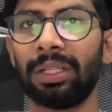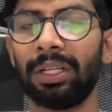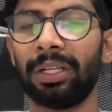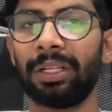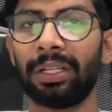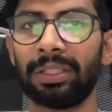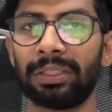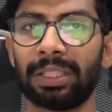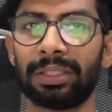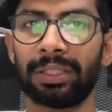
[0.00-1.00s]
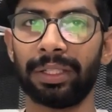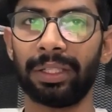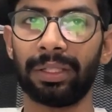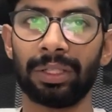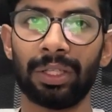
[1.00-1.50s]
it necessary.
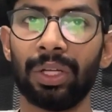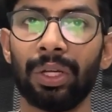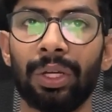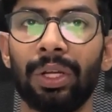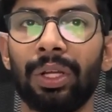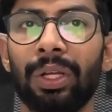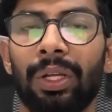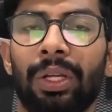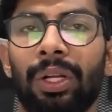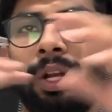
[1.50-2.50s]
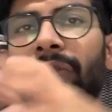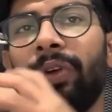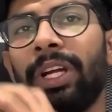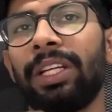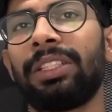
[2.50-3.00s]
Now we
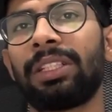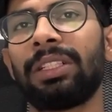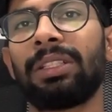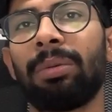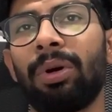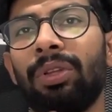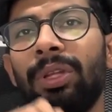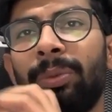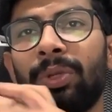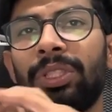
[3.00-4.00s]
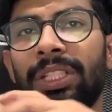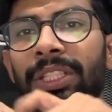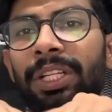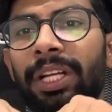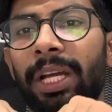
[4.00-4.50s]
can discuss about the
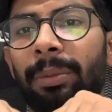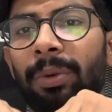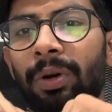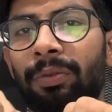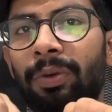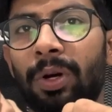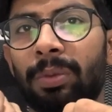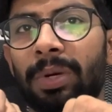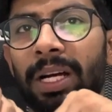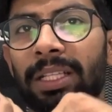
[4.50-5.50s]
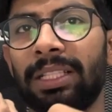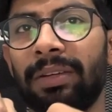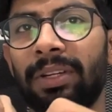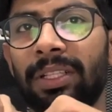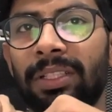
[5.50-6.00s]
processing time of form
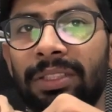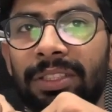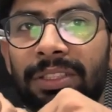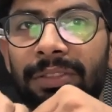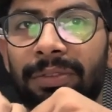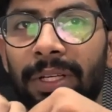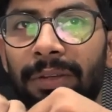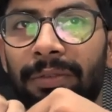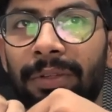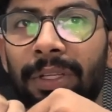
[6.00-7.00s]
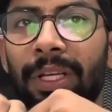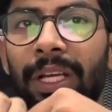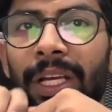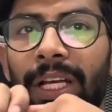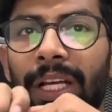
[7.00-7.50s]
I-765.
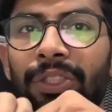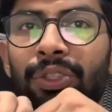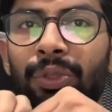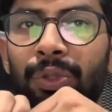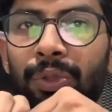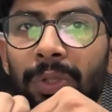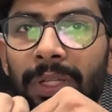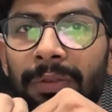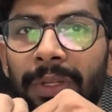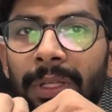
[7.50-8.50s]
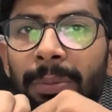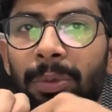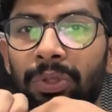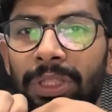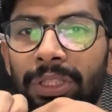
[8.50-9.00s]
As usual with the
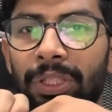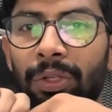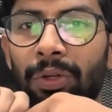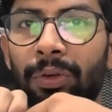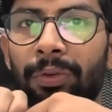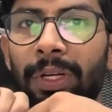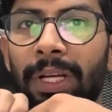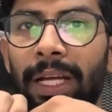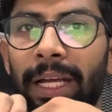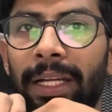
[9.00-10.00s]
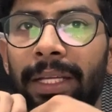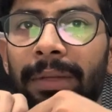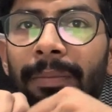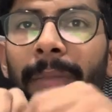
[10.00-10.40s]
processing of any